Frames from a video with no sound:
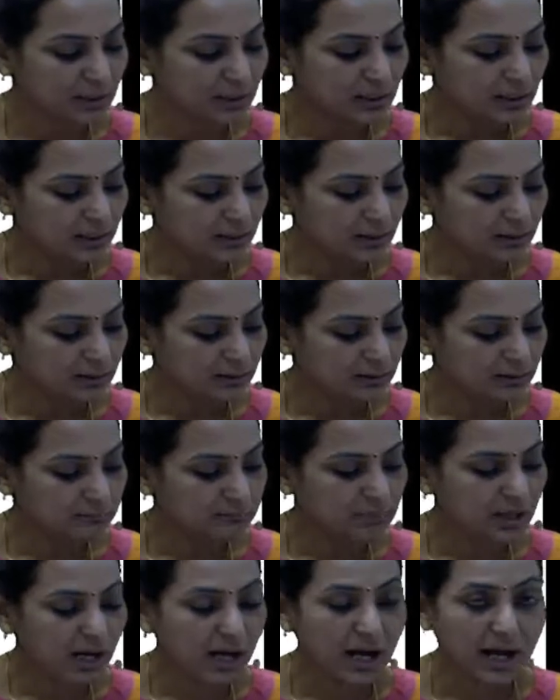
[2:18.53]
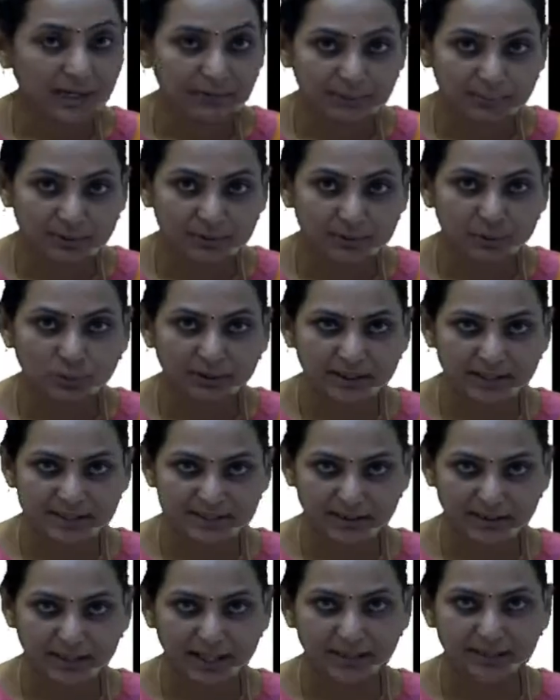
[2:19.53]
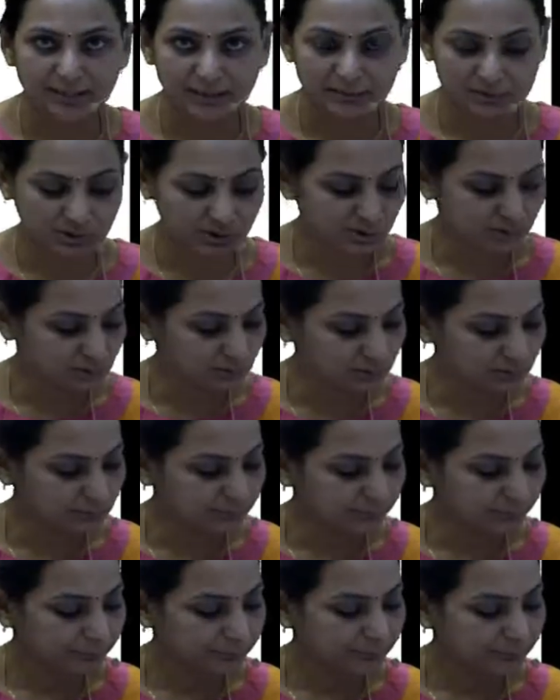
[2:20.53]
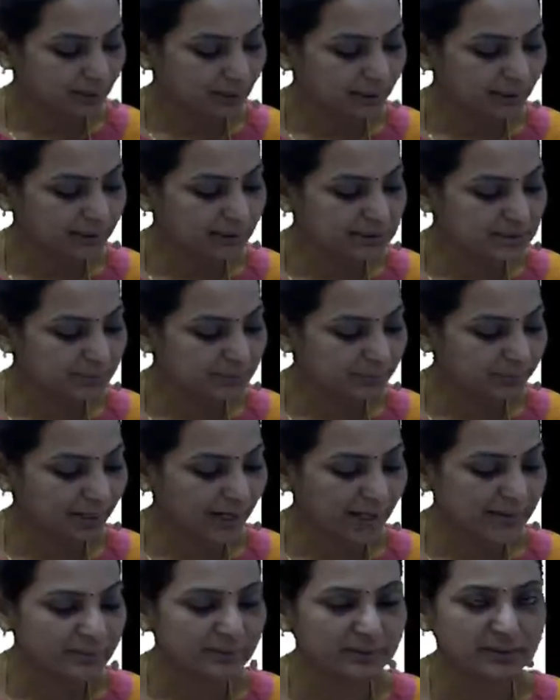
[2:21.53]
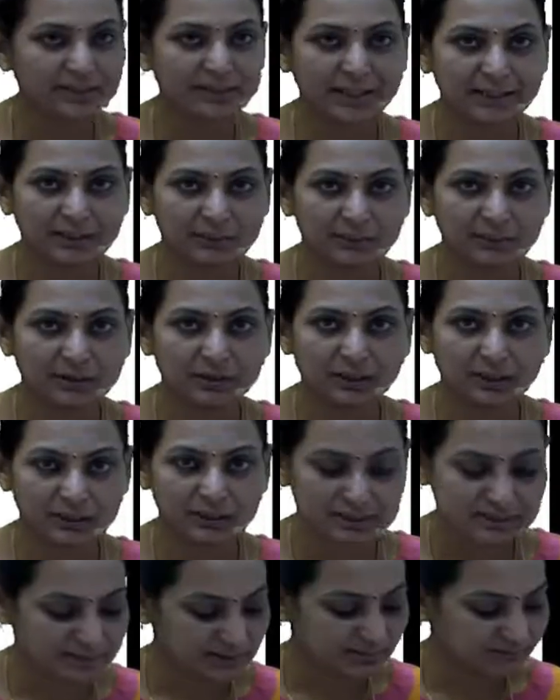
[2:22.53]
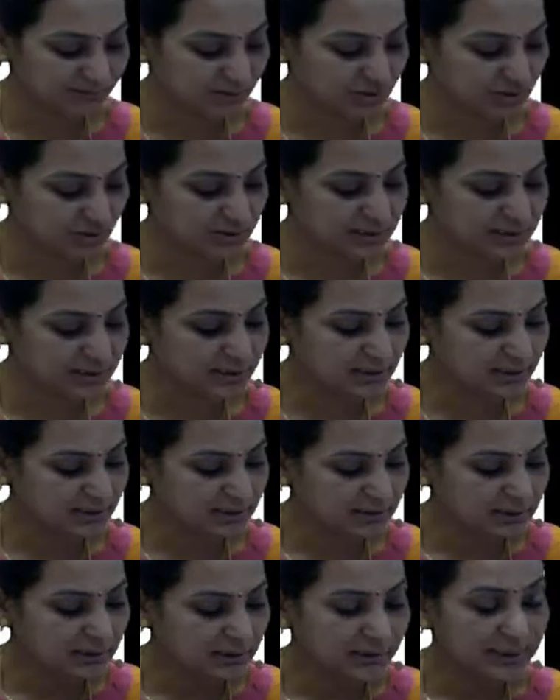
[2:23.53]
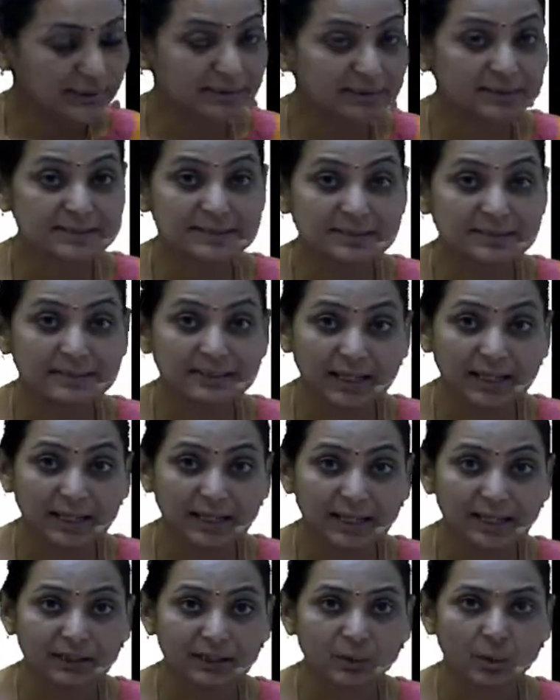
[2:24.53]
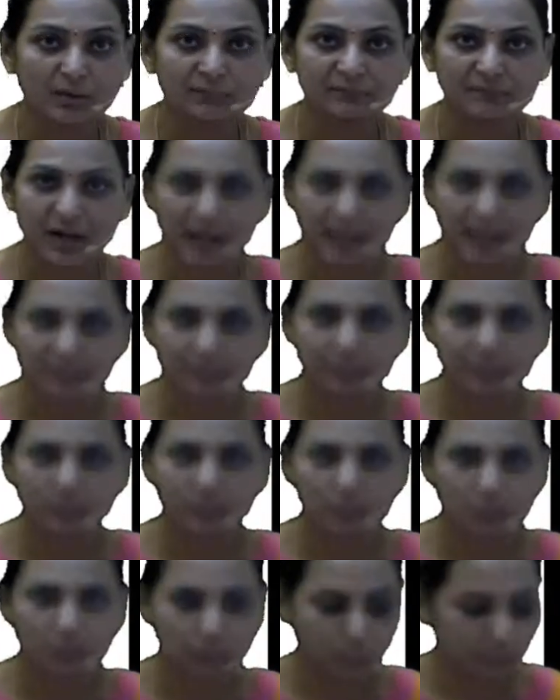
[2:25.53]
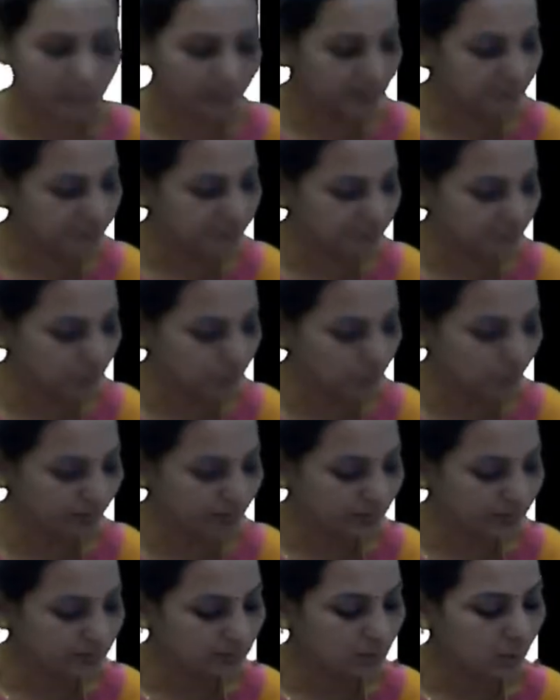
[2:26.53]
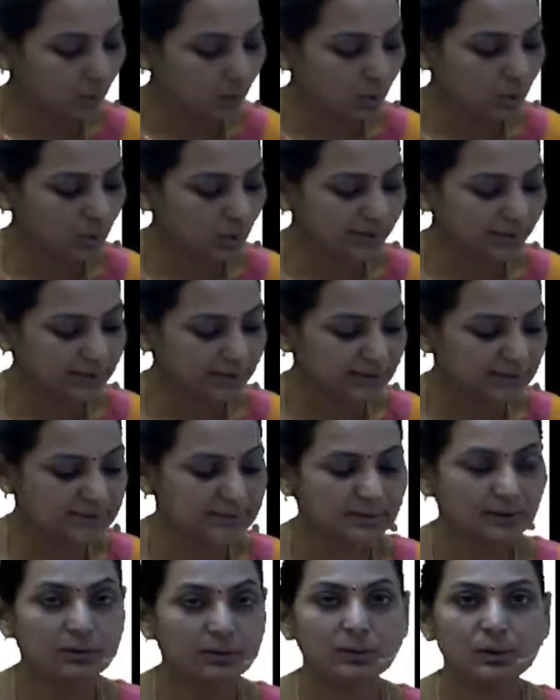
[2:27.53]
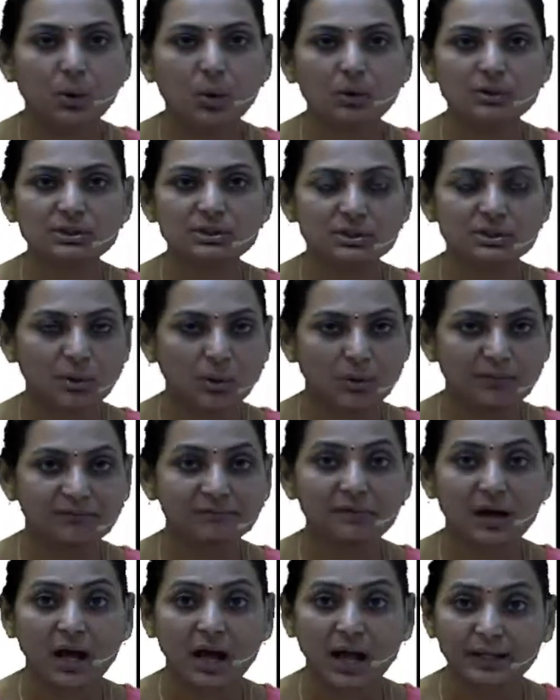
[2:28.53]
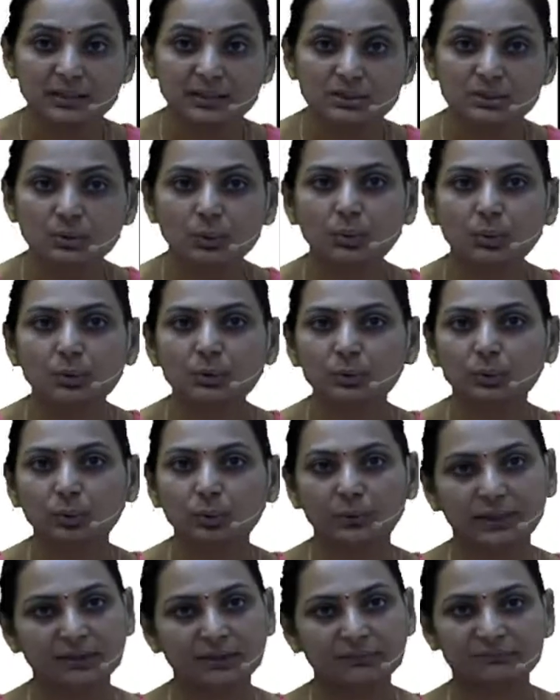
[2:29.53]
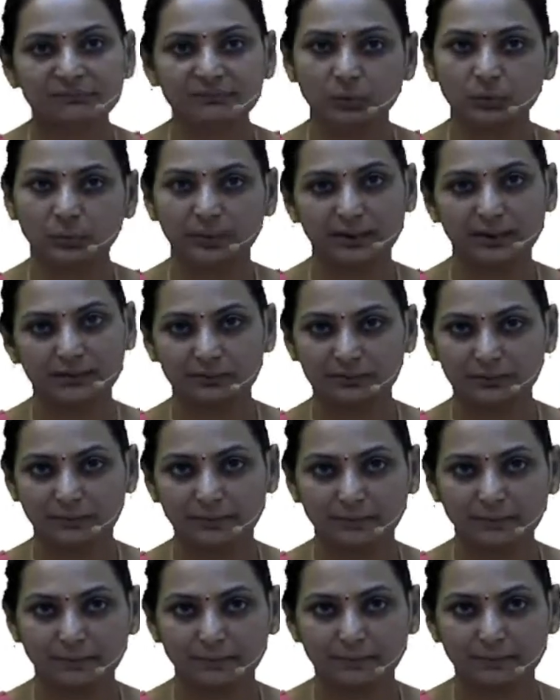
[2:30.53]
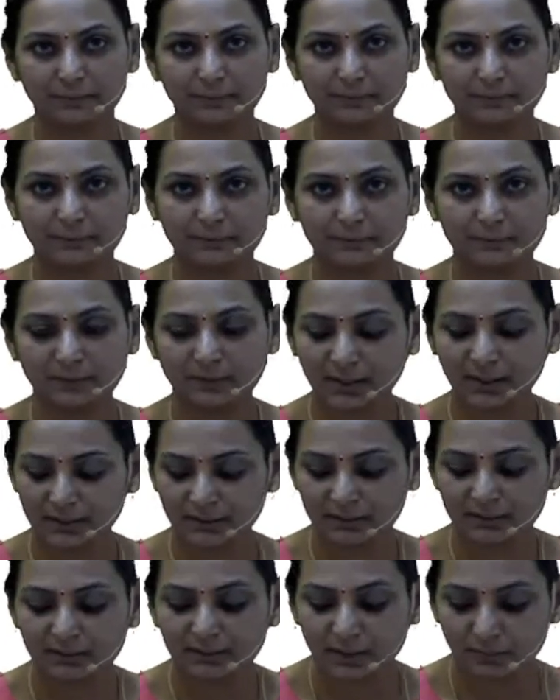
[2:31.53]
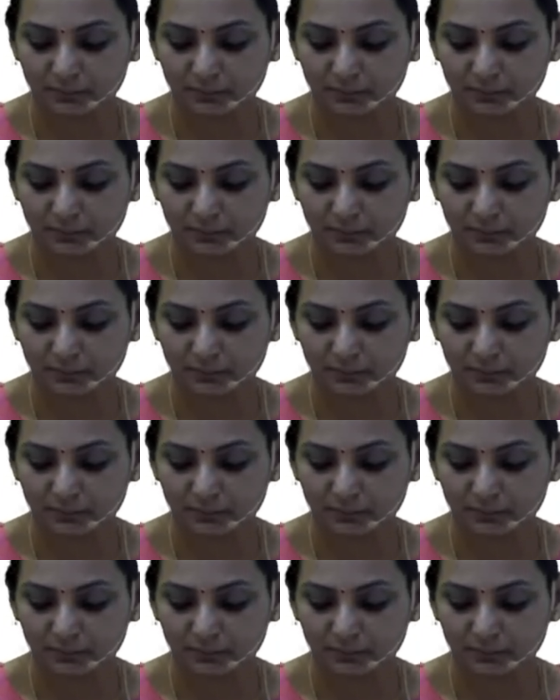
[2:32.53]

hypertonic saline ingestion, it is primary adrenal insufficiency, it is gain of hypotonic fluid, or it is loss of isotonic fluid. Right, now,